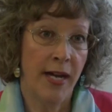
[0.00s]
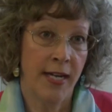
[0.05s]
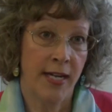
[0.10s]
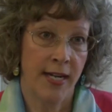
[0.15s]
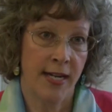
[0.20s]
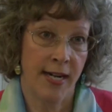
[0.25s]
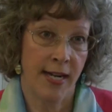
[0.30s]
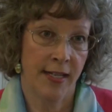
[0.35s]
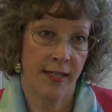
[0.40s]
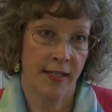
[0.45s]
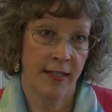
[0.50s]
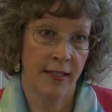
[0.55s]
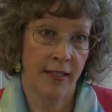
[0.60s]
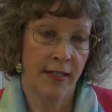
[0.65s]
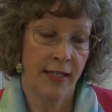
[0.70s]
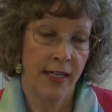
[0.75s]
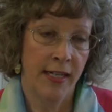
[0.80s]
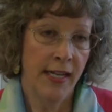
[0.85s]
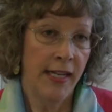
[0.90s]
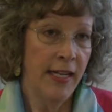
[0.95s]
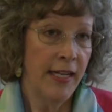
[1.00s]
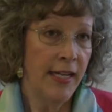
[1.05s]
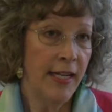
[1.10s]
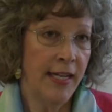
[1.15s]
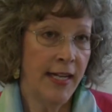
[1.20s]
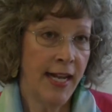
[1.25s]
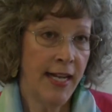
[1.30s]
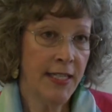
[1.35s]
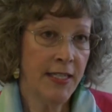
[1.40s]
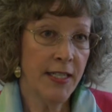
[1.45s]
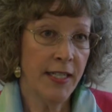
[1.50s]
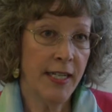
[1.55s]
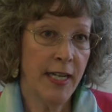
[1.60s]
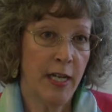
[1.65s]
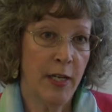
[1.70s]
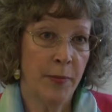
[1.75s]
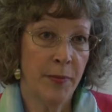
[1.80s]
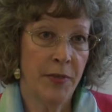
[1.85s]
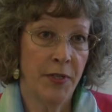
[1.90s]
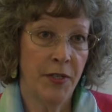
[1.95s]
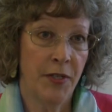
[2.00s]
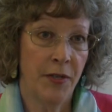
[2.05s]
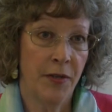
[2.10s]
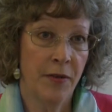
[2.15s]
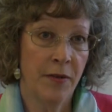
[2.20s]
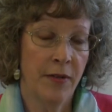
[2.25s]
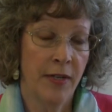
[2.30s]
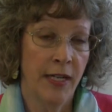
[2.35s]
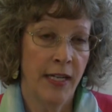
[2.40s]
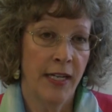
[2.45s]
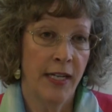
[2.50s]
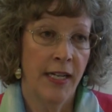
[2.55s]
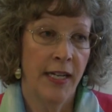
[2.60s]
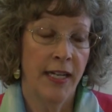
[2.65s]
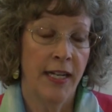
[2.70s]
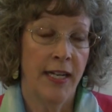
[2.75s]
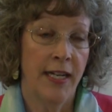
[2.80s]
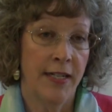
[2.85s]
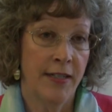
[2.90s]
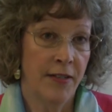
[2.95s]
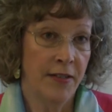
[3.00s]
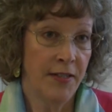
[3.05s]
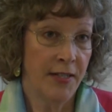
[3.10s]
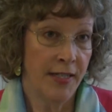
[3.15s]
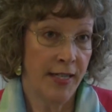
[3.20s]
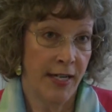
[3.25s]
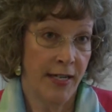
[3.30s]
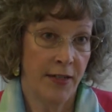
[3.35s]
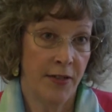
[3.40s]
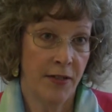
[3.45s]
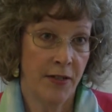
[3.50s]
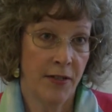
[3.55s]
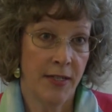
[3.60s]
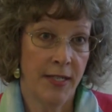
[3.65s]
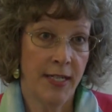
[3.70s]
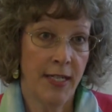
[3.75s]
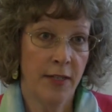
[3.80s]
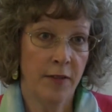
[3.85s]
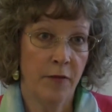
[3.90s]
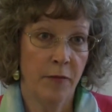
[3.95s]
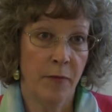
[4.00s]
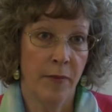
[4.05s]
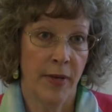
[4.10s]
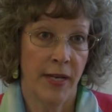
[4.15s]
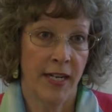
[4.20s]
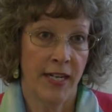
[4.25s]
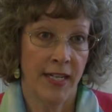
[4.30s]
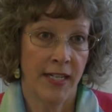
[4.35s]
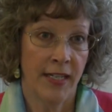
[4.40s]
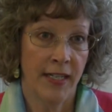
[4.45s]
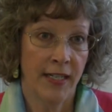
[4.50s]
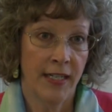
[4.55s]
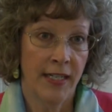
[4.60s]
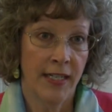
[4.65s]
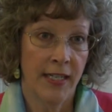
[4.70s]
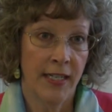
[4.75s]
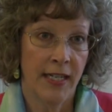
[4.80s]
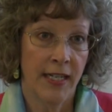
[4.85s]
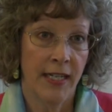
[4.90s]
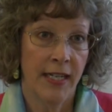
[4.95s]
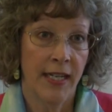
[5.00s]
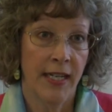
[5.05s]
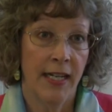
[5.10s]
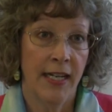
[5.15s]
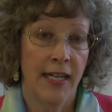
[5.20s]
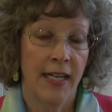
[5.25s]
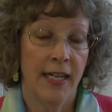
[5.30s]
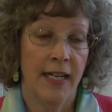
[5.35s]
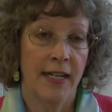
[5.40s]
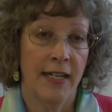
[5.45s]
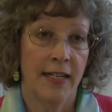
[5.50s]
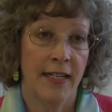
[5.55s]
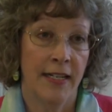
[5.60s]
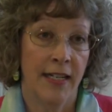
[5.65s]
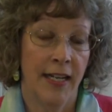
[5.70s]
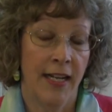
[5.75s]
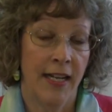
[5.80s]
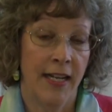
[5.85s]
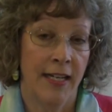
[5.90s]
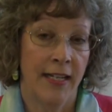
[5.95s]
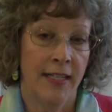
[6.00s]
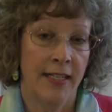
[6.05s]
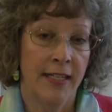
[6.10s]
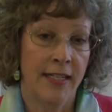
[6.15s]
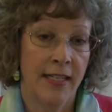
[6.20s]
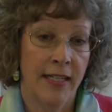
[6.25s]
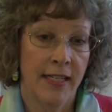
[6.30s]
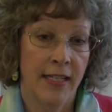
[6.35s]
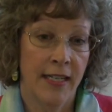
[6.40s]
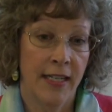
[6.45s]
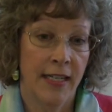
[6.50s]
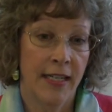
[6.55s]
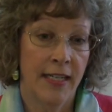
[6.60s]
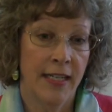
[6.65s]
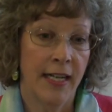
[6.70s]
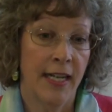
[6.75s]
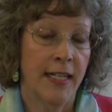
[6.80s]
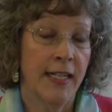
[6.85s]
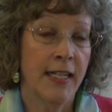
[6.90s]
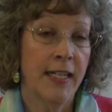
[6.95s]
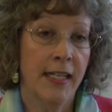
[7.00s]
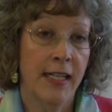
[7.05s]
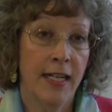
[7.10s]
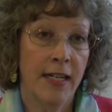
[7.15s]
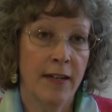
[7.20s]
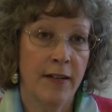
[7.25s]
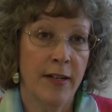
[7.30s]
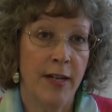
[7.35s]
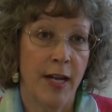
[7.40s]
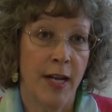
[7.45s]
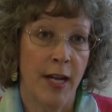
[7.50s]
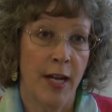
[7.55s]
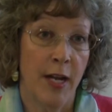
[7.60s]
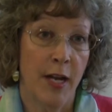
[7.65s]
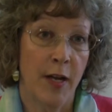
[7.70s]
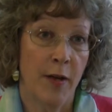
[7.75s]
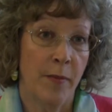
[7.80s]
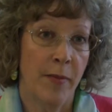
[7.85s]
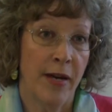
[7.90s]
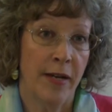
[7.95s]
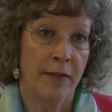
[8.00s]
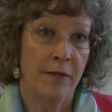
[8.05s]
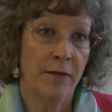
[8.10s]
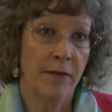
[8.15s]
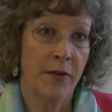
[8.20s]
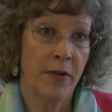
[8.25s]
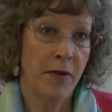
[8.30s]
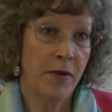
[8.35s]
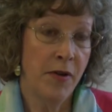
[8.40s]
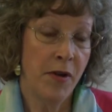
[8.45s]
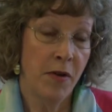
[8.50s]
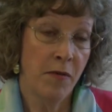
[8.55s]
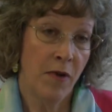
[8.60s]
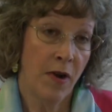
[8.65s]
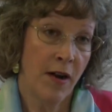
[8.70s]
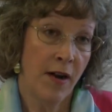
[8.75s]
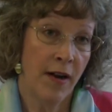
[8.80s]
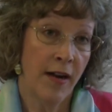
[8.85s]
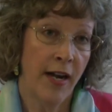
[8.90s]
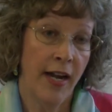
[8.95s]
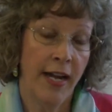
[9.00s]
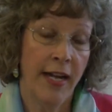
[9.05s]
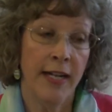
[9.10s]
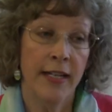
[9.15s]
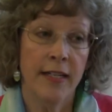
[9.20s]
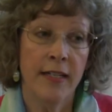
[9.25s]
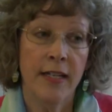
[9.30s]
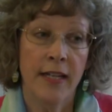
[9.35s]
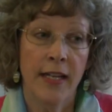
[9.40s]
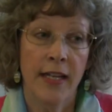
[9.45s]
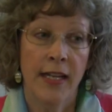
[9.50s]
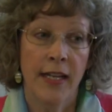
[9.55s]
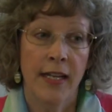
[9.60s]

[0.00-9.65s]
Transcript: by another, it actually helps you understand yourself better uh, and get clarity about who you are and